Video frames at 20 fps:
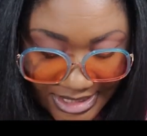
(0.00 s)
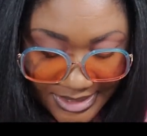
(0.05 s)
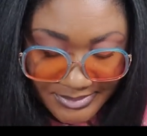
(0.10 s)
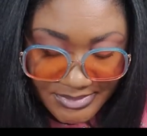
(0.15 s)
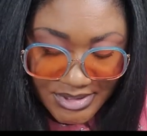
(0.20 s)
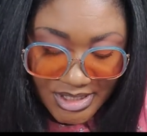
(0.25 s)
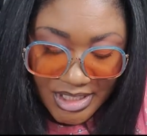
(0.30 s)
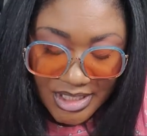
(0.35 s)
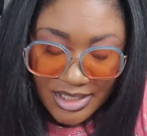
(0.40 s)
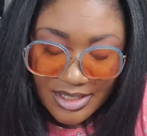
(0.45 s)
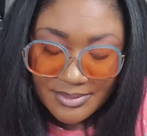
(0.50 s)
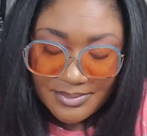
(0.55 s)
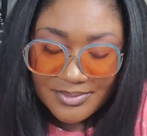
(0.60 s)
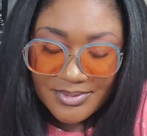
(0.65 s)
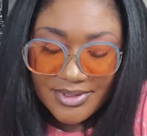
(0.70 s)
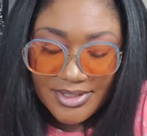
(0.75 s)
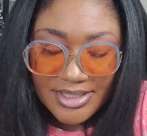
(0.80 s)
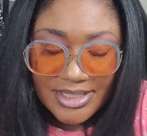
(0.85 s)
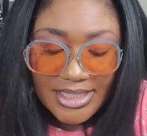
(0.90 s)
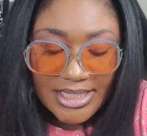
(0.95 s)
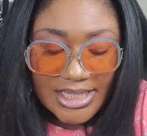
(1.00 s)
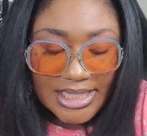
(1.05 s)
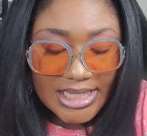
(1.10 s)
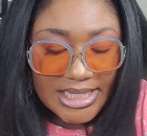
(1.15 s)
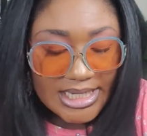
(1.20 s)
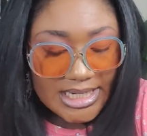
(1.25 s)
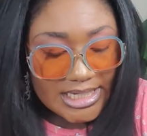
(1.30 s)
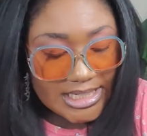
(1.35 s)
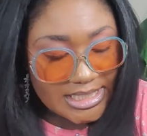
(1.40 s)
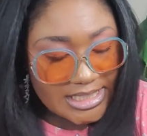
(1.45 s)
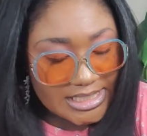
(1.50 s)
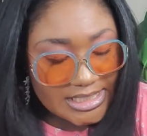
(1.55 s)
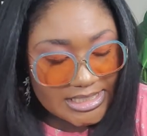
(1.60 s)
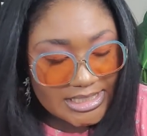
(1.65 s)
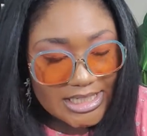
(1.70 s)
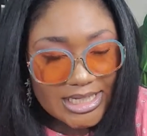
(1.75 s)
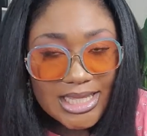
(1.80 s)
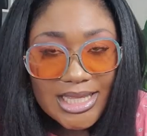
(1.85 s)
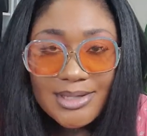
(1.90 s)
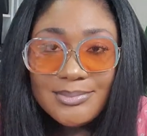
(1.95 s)
same top
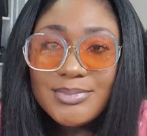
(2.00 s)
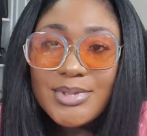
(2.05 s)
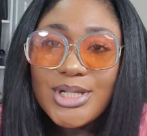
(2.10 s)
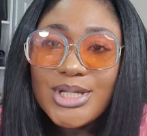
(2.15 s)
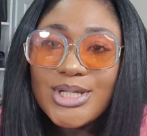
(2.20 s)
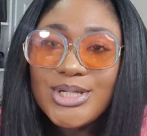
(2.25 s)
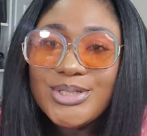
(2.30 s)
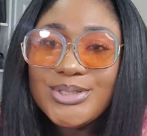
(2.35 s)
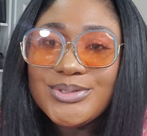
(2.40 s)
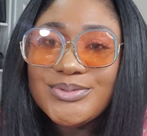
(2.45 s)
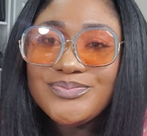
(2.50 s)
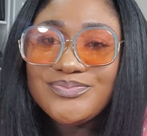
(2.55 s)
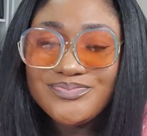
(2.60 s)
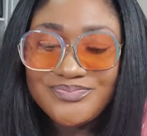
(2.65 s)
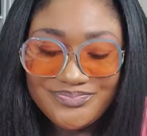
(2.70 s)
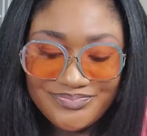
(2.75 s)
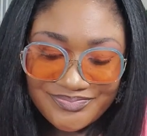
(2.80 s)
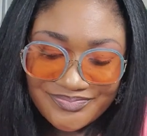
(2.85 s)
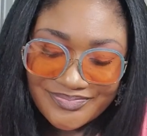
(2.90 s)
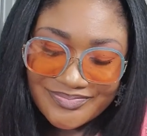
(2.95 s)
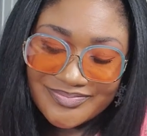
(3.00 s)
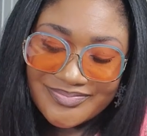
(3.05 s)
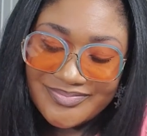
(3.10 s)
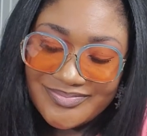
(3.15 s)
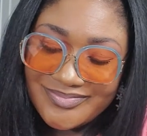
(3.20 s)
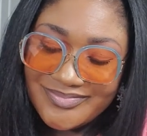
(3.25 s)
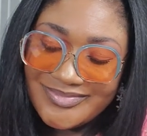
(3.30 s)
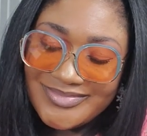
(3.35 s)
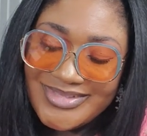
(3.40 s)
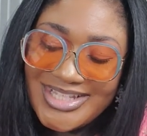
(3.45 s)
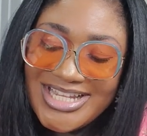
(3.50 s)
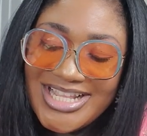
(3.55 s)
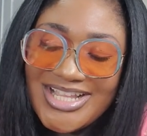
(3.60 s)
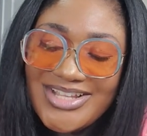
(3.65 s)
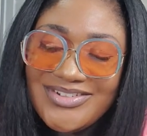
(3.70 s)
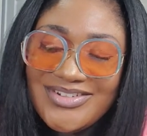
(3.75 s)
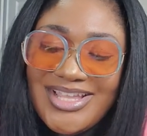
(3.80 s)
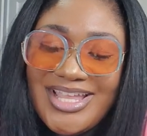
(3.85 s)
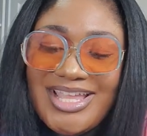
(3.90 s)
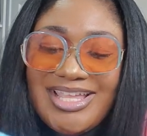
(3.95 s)
in blue.
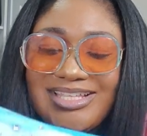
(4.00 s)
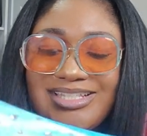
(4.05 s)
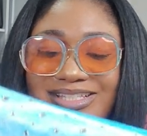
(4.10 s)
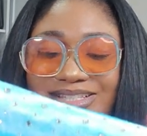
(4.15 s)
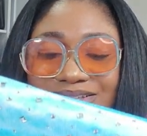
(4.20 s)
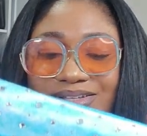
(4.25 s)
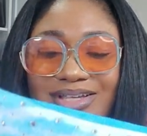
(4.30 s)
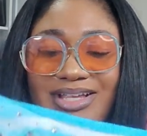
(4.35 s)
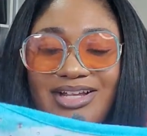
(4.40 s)
Okay, so